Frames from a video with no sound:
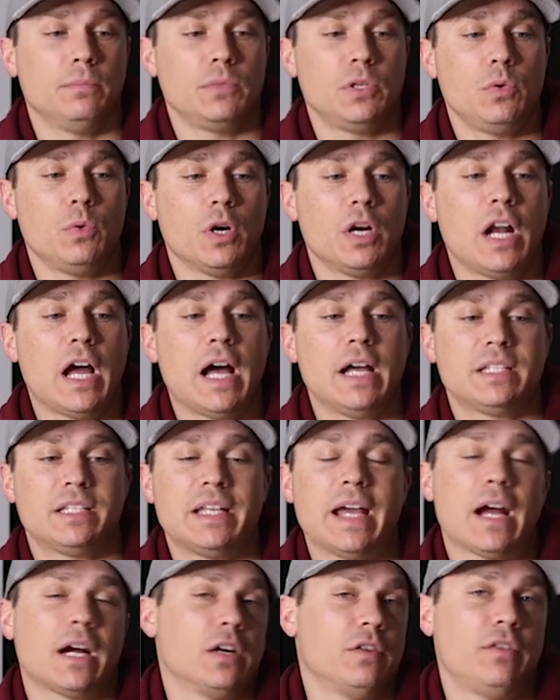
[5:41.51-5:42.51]
You are not
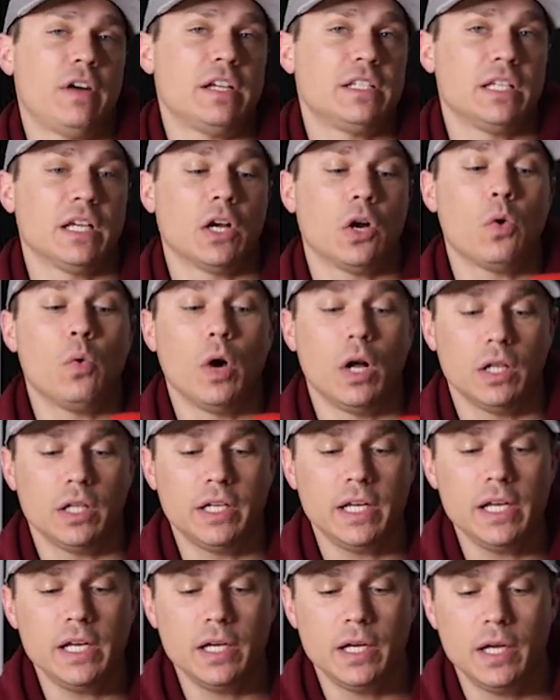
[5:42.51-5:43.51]
sacrificing
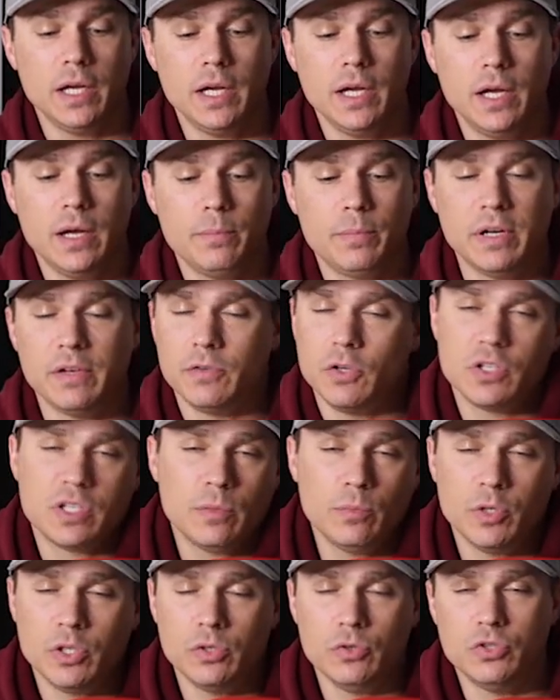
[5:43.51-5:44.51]
quality. But if you're
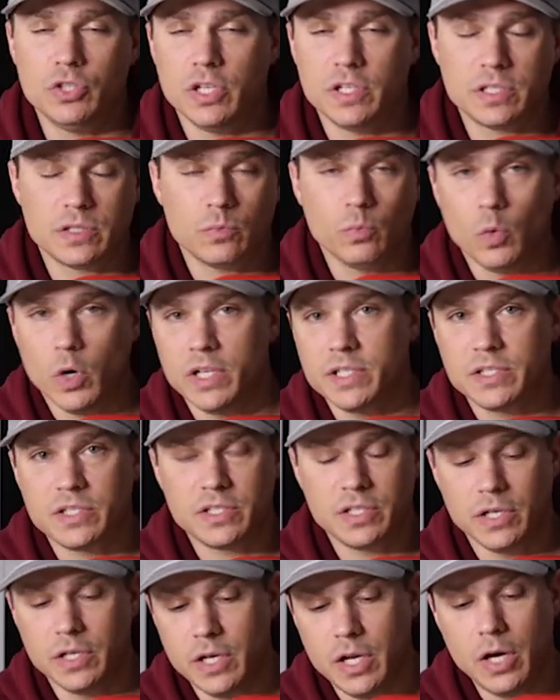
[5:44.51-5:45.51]
someone who just wants
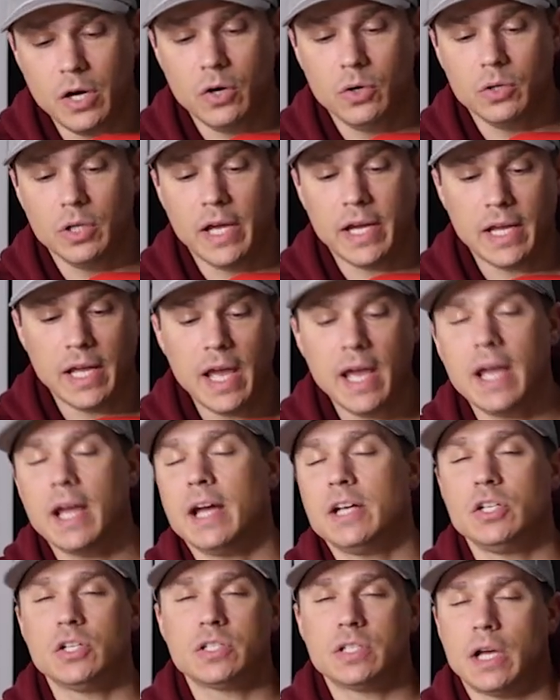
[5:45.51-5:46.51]
to know, like, hey,
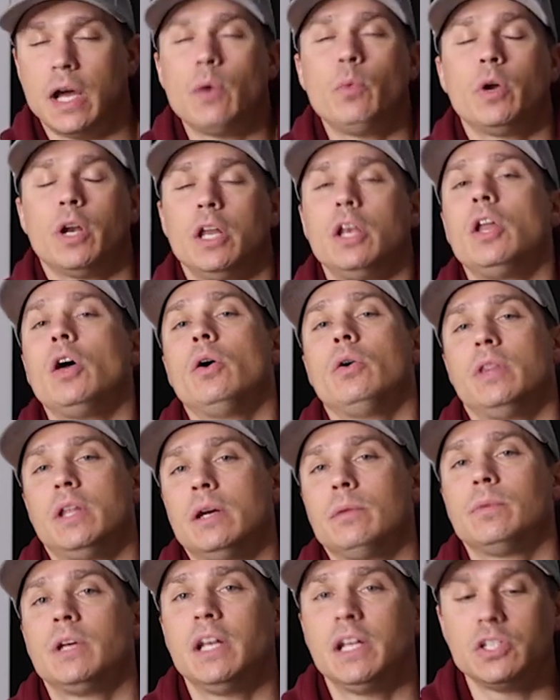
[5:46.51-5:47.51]
I want to know
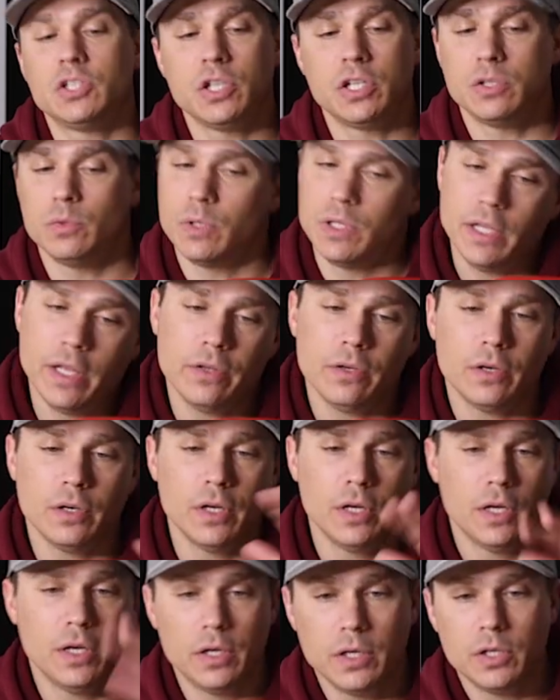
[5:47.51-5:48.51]
that I'm getting genuine leather,
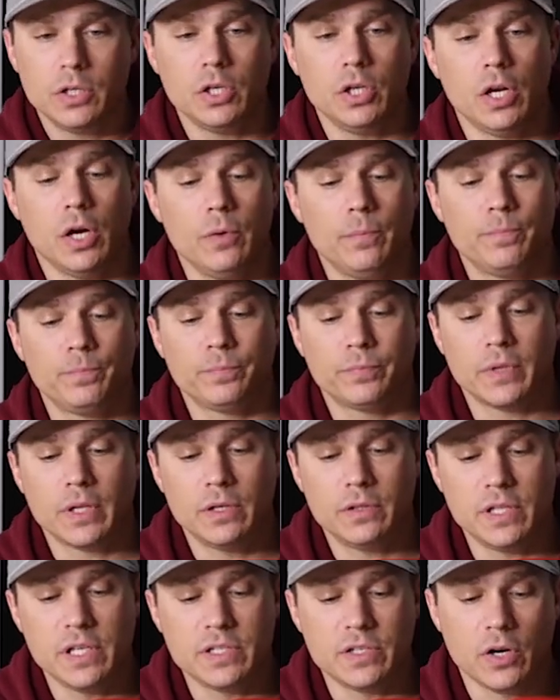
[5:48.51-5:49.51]
you know,
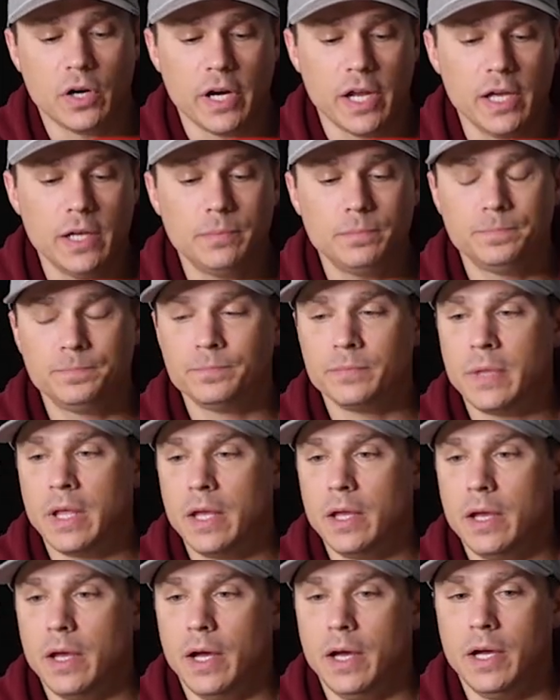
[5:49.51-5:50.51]
these aren't
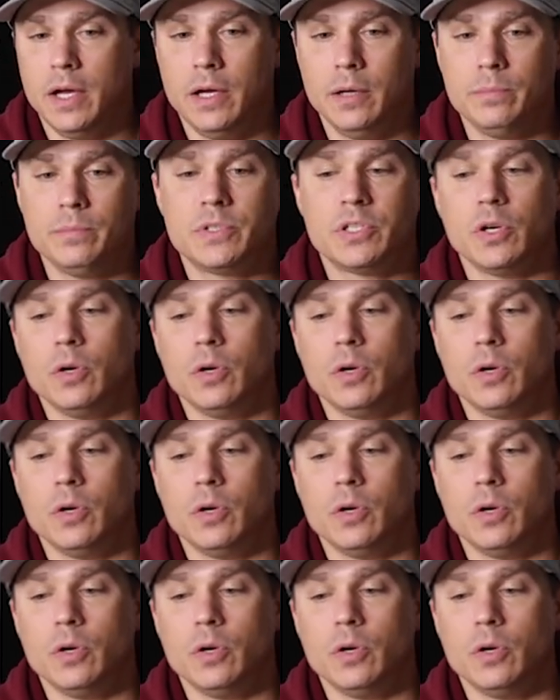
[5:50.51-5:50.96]
it.